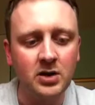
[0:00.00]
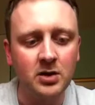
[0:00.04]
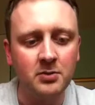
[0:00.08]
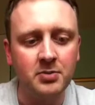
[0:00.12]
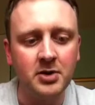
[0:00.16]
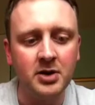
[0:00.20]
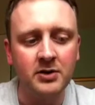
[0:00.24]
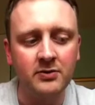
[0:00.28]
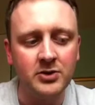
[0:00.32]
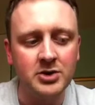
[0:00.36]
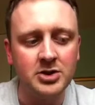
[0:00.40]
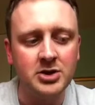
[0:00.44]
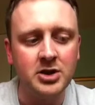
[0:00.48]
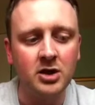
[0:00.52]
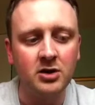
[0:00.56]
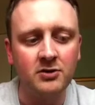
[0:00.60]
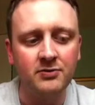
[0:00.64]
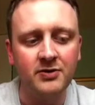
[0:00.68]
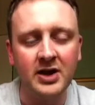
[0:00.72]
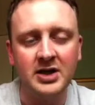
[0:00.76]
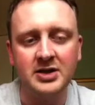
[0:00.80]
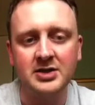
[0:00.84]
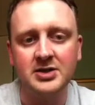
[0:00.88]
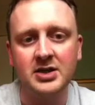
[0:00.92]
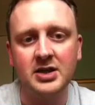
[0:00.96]
bit of a
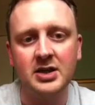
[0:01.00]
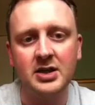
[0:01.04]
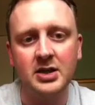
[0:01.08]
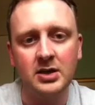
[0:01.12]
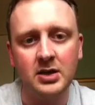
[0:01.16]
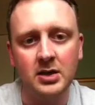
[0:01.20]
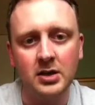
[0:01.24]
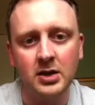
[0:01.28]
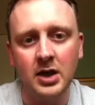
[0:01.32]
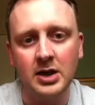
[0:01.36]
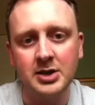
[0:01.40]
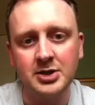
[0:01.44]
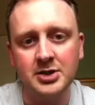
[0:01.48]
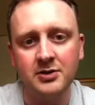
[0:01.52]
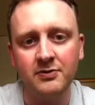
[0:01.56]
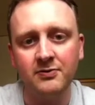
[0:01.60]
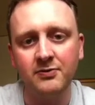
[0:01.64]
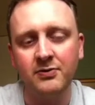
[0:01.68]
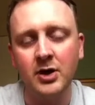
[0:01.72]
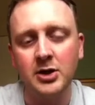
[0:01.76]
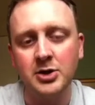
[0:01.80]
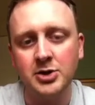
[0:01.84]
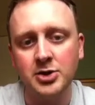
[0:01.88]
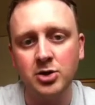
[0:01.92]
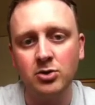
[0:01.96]
slugfest as
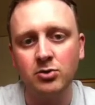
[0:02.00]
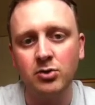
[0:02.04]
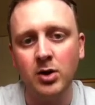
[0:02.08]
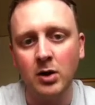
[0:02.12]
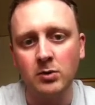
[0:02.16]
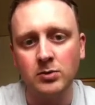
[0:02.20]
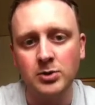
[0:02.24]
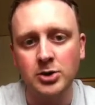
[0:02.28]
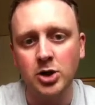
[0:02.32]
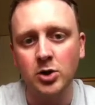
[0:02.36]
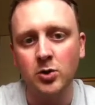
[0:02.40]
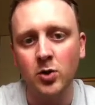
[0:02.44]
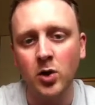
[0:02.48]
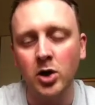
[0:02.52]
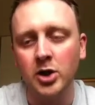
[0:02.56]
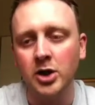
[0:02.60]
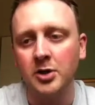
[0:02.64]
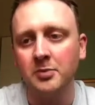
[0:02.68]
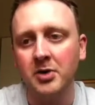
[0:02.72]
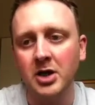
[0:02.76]
the rounds go on.